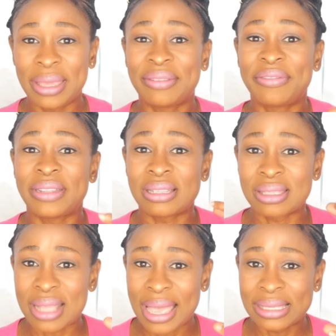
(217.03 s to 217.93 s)
it feels
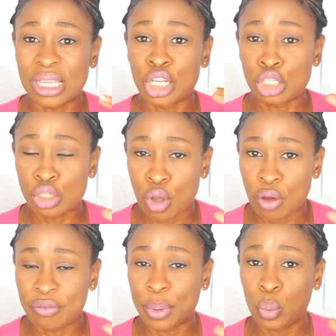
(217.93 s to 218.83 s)
nice and
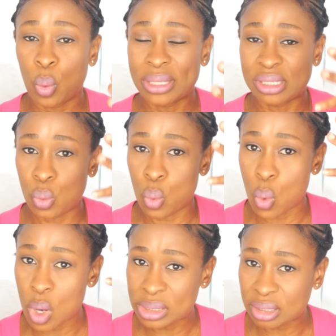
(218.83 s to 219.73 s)
soft but once the
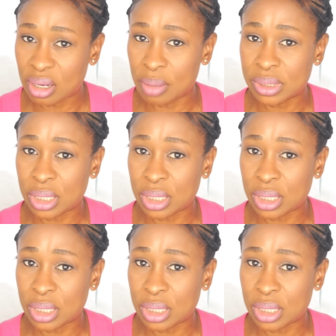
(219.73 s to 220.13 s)
water comes